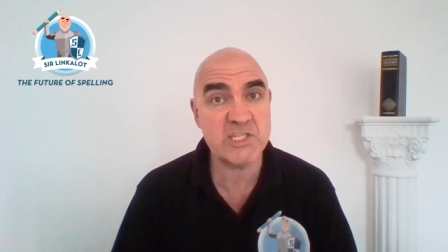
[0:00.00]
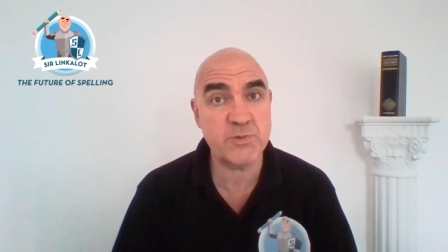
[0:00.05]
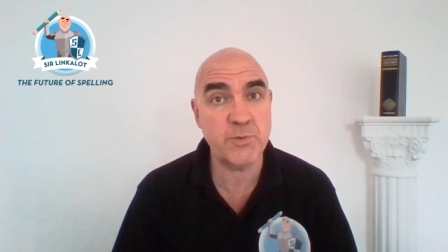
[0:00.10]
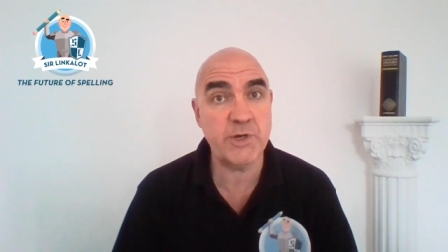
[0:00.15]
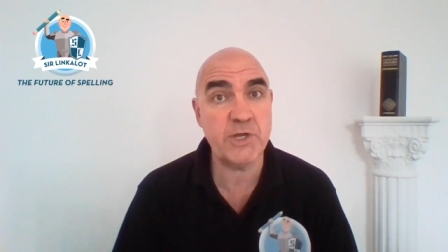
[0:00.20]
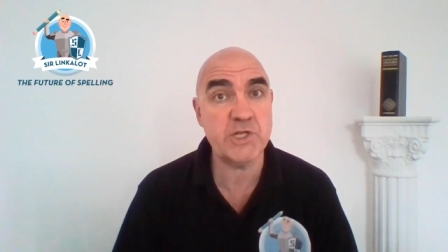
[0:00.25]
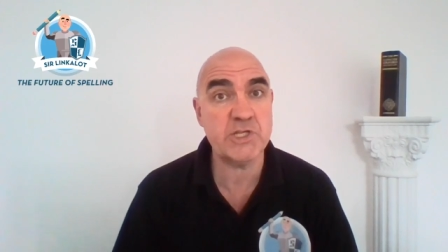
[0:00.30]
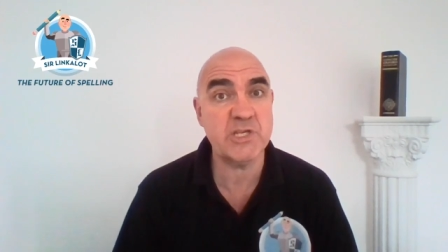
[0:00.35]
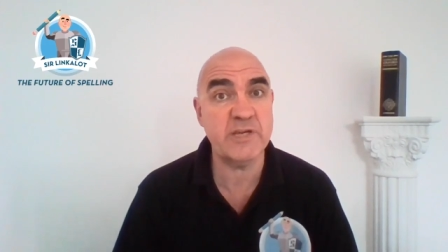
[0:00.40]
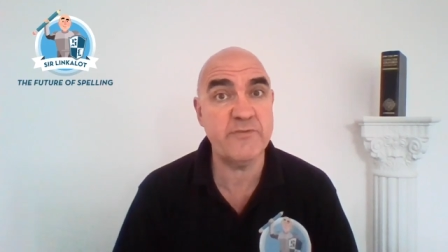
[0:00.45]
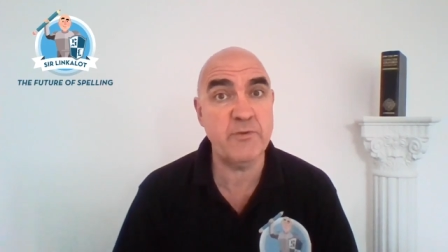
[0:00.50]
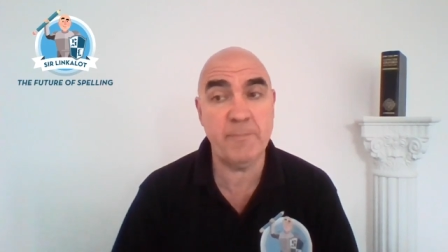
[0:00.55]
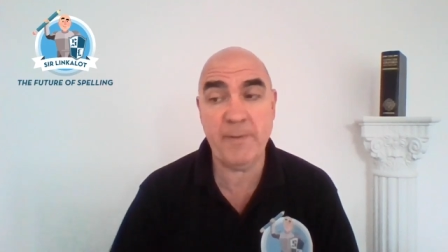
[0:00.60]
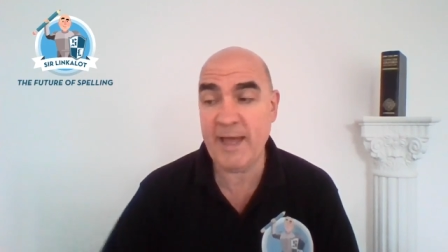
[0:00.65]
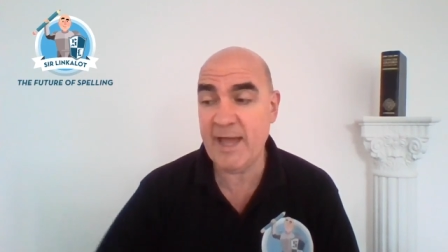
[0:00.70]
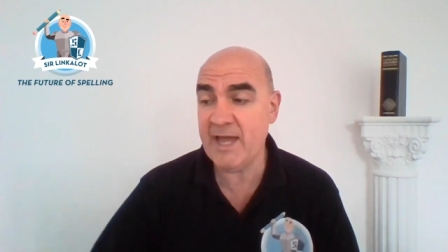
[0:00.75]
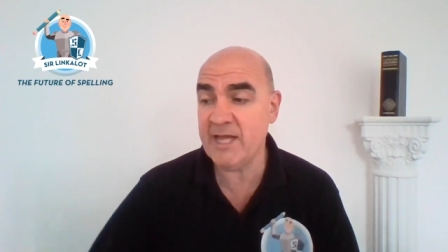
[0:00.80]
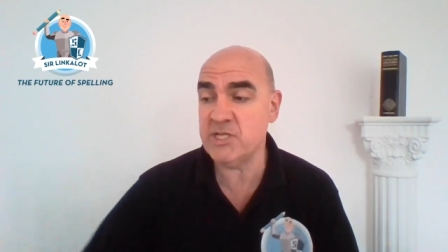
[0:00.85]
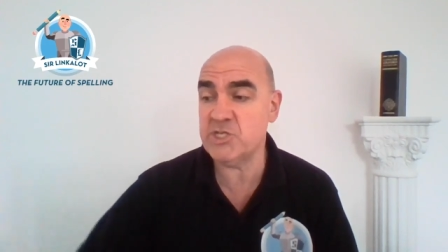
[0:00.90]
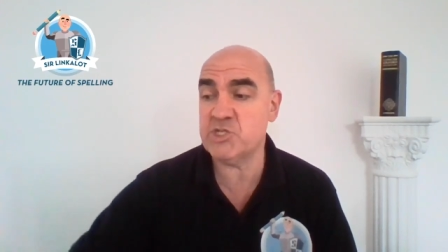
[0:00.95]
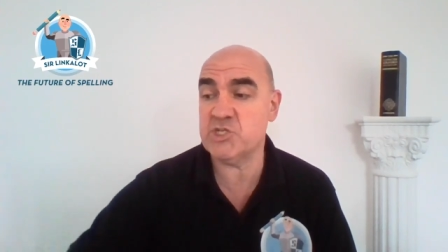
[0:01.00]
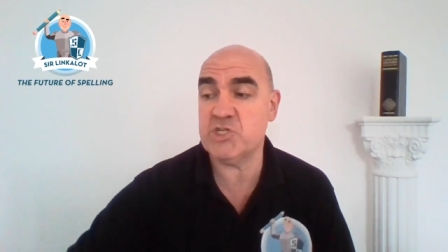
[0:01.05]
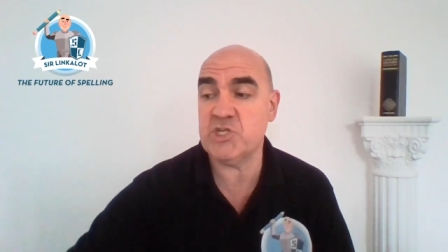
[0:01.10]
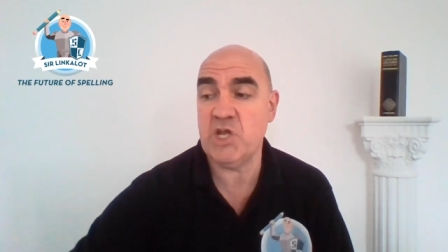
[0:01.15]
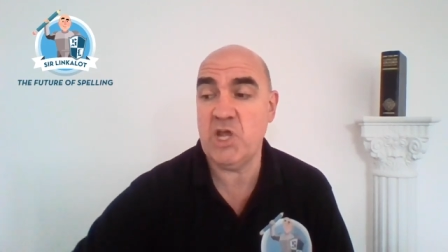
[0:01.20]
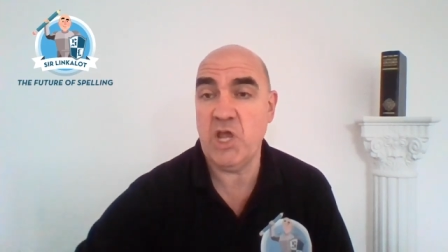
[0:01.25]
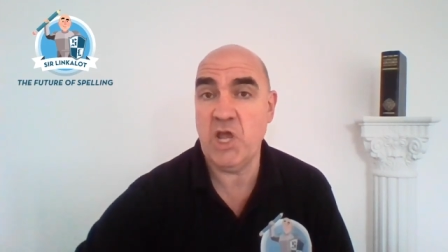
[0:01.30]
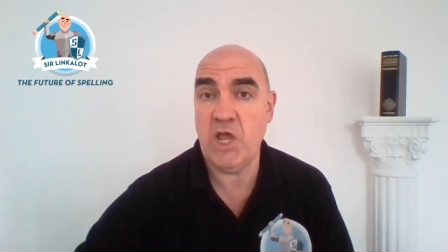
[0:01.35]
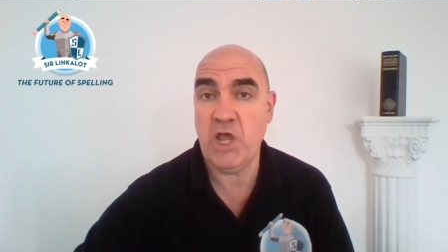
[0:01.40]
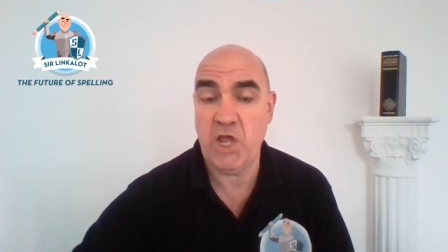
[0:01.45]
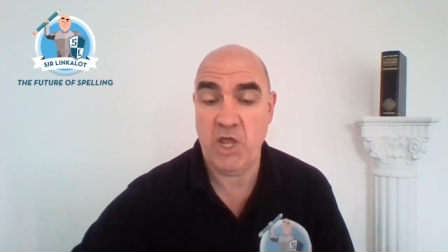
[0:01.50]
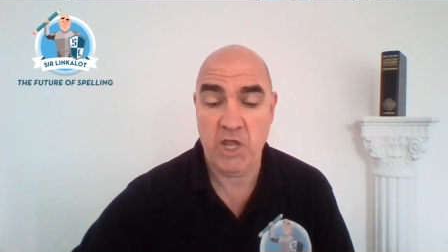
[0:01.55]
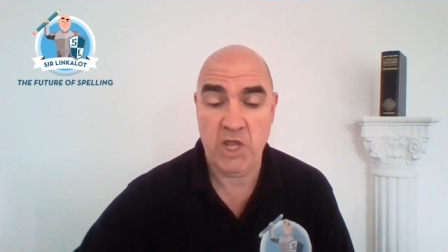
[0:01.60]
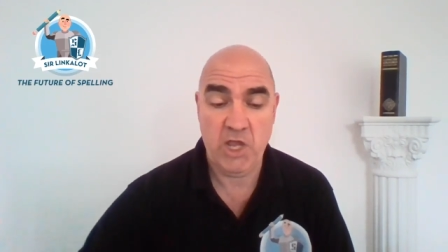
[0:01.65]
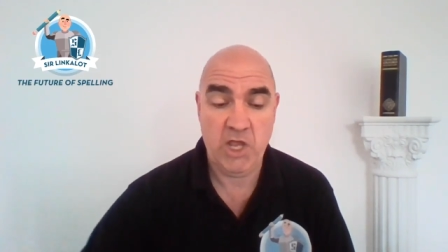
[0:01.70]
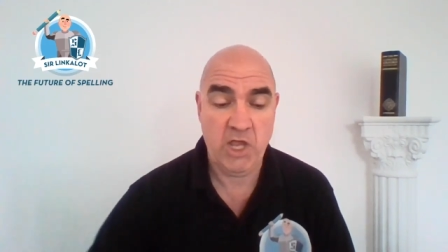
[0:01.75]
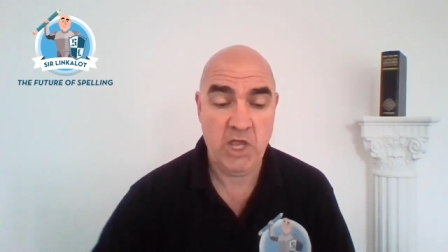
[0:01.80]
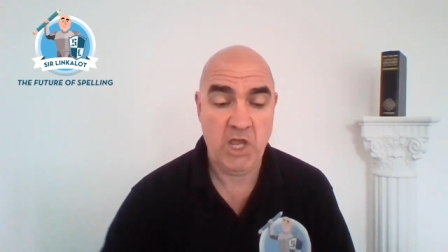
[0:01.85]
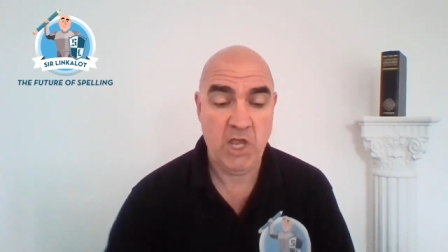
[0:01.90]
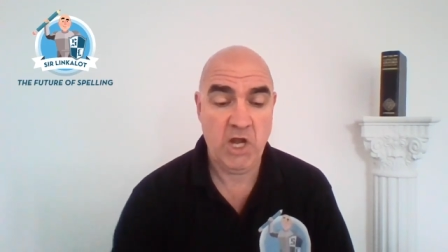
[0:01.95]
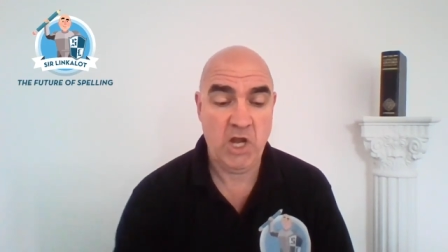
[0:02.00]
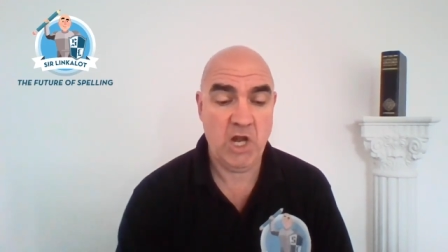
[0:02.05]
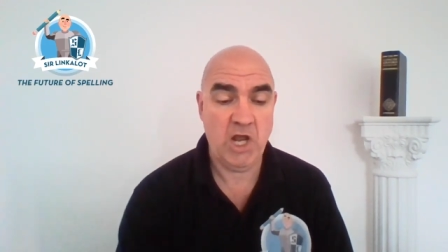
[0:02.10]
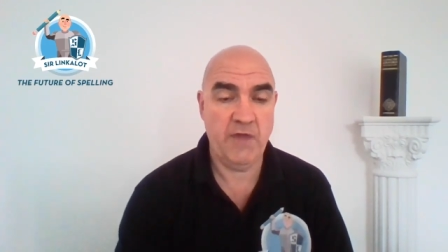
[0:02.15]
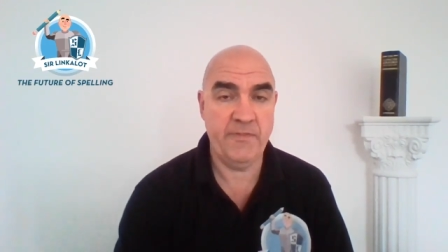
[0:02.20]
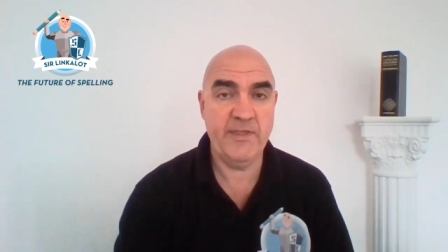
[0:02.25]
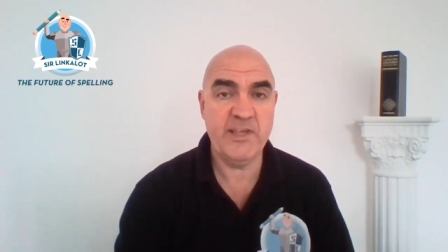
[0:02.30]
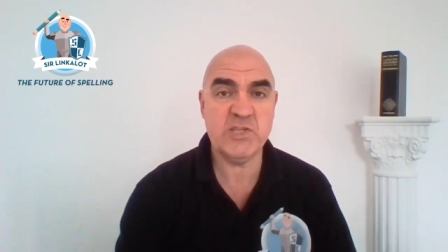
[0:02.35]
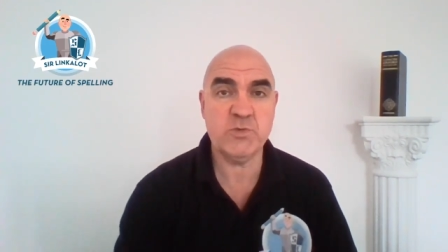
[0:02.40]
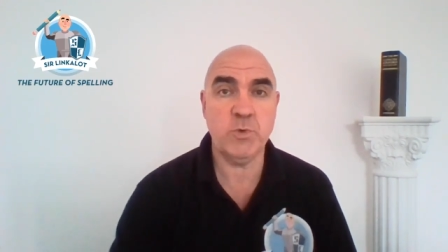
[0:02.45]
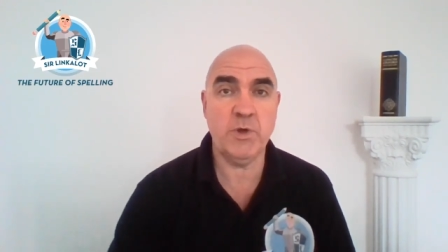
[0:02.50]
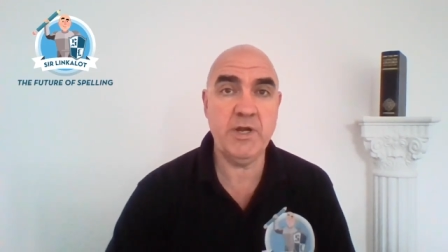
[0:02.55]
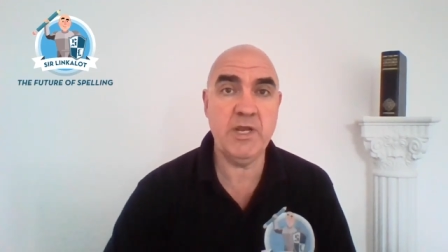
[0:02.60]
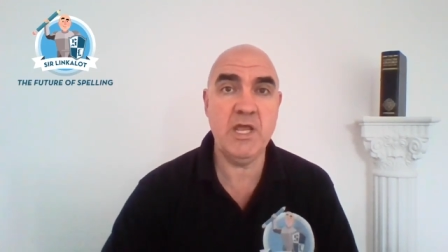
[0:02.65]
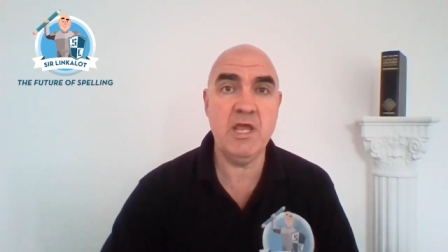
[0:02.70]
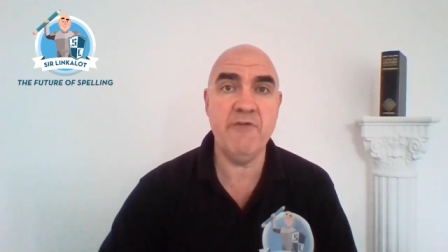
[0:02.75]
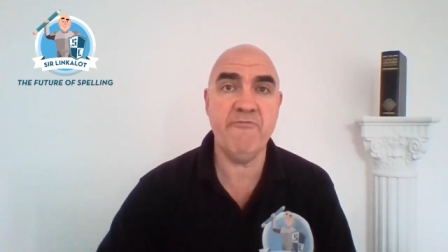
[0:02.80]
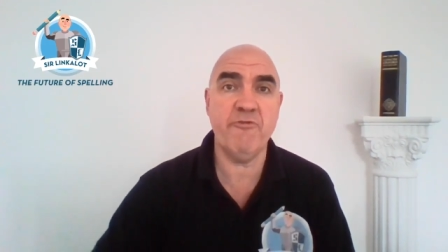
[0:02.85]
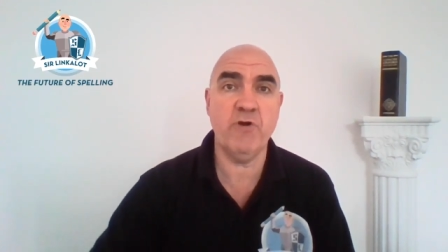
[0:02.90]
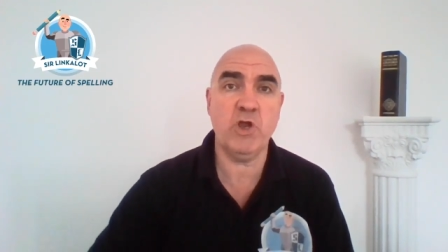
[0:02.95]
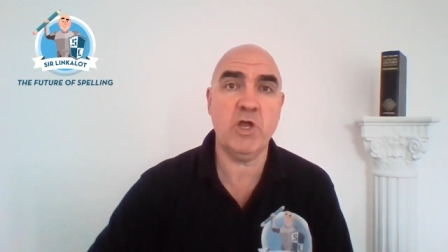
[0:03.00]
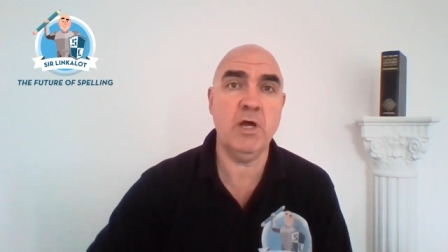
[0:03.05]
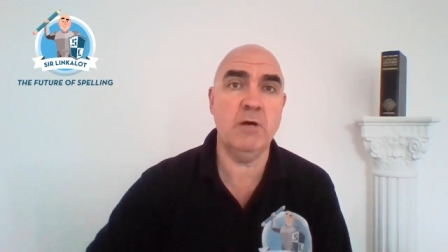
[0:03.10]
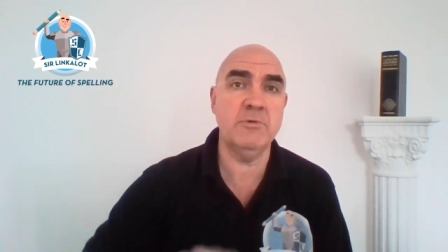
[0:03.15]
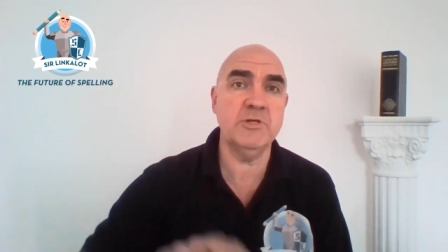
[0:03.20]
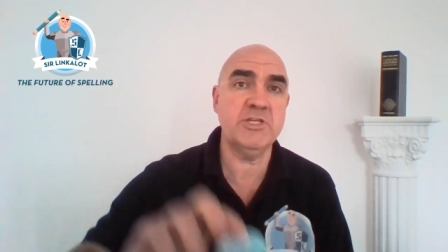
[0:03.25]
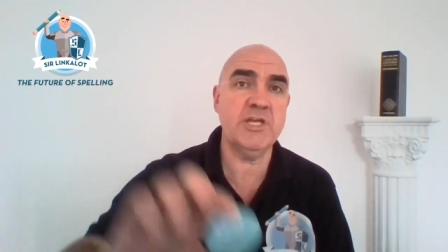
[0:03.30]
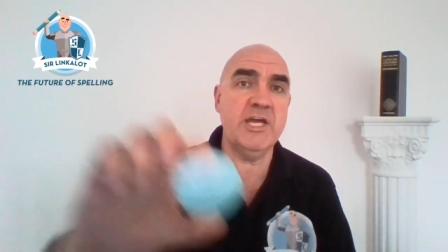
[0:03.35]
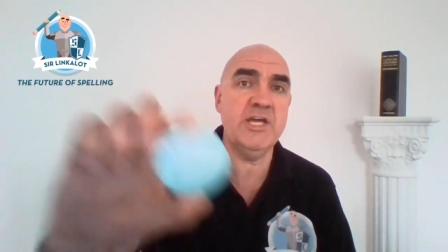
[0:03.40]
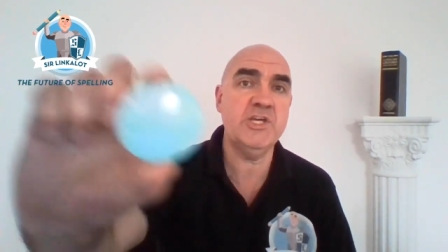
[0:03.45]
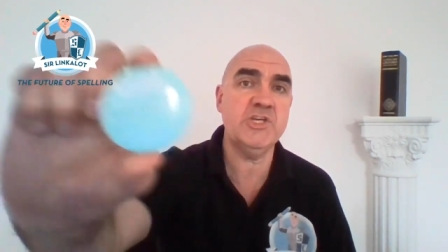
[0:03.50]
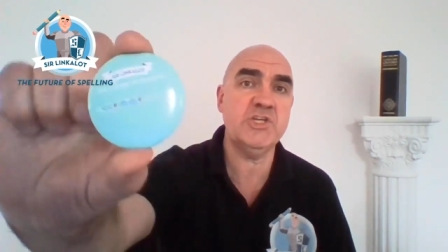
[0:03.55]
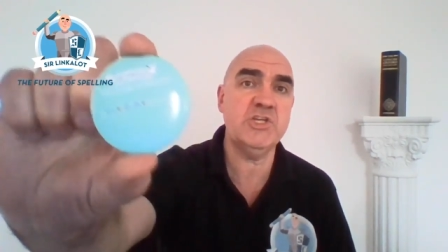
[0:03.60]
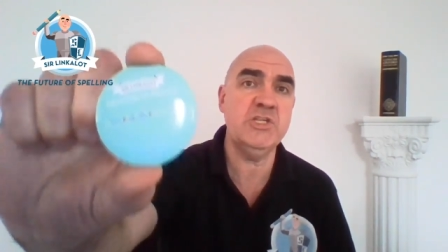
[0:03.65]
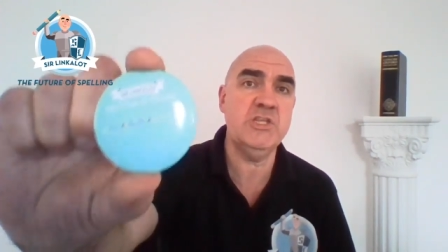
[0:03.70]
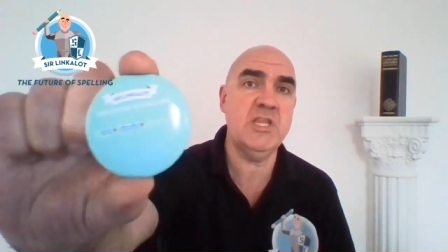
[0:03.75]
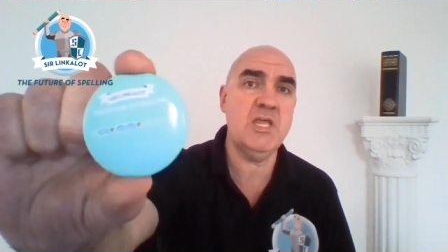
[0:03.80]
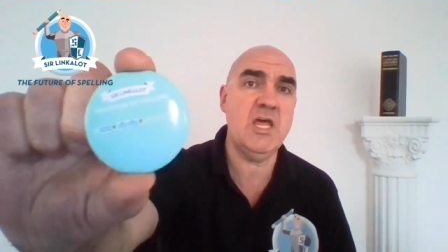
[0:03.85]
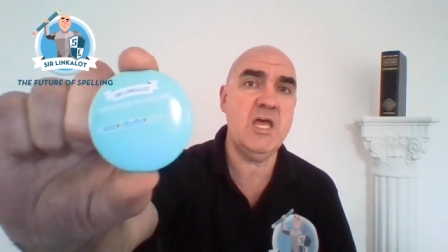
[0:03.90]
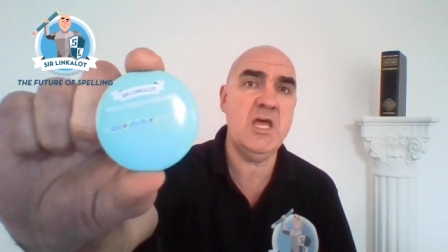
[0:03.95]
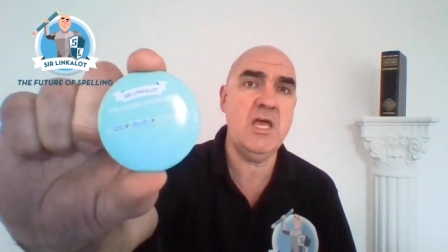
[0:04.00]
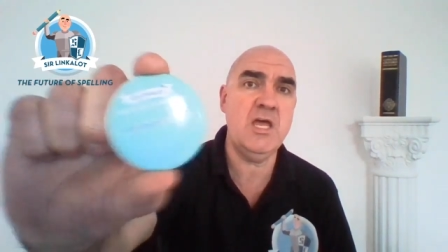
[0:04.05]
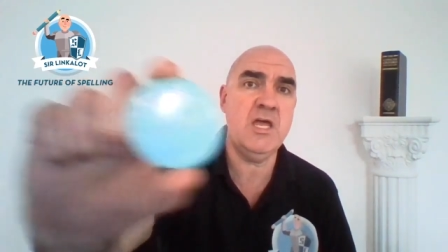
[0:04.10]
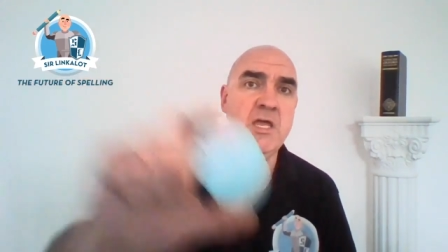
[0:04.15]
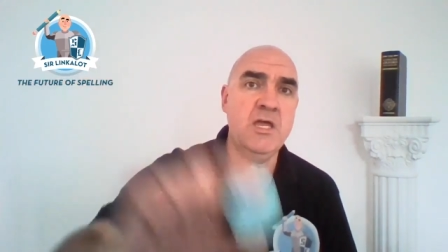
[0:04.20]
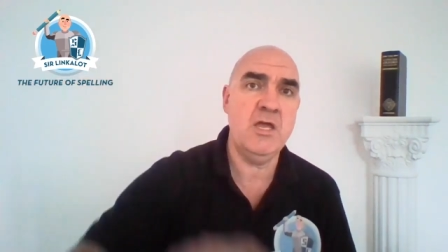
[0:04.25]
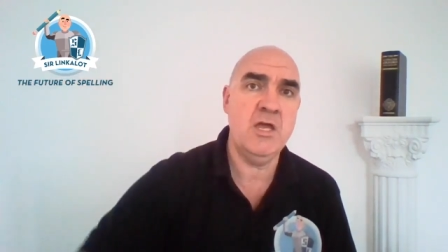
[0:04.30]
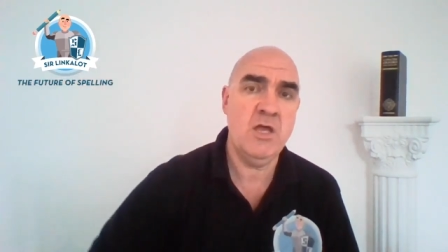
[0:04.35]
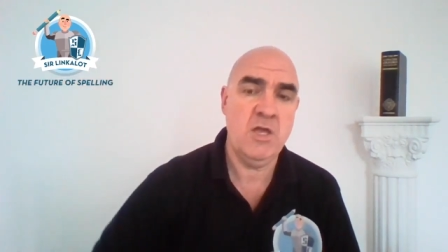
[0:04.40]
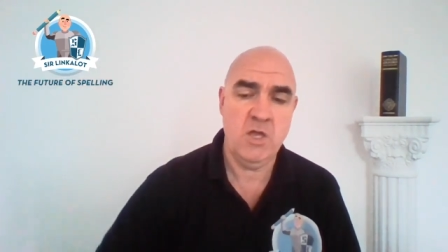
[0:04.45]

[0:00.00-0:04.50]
earn yourself a badge, like this one here for accommodation there,